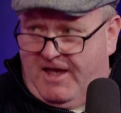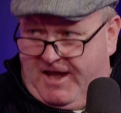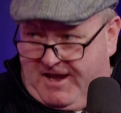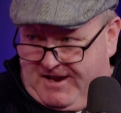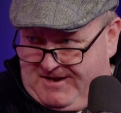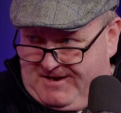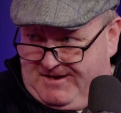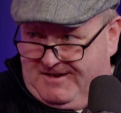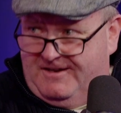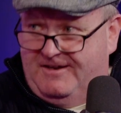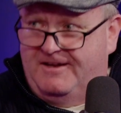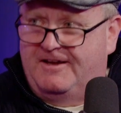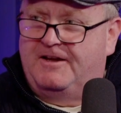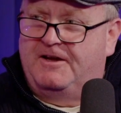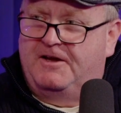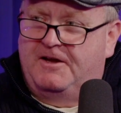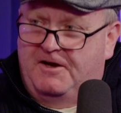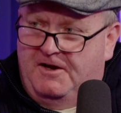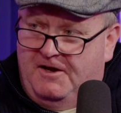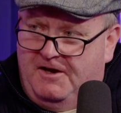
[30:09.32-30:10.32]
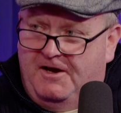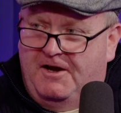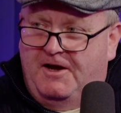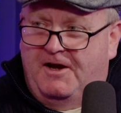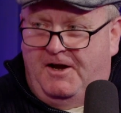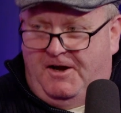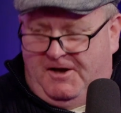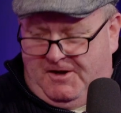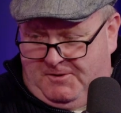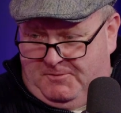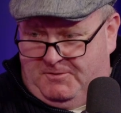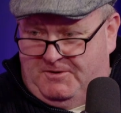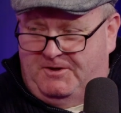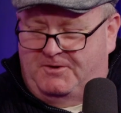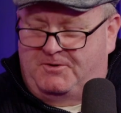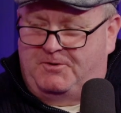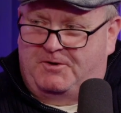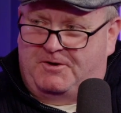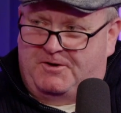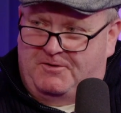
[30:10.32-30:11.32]
then I would
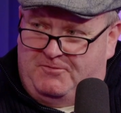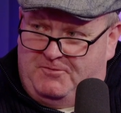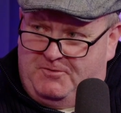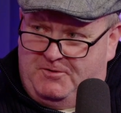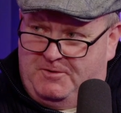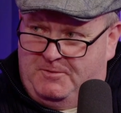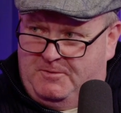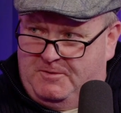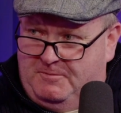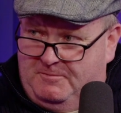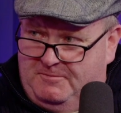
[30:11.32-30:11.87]
have took a photo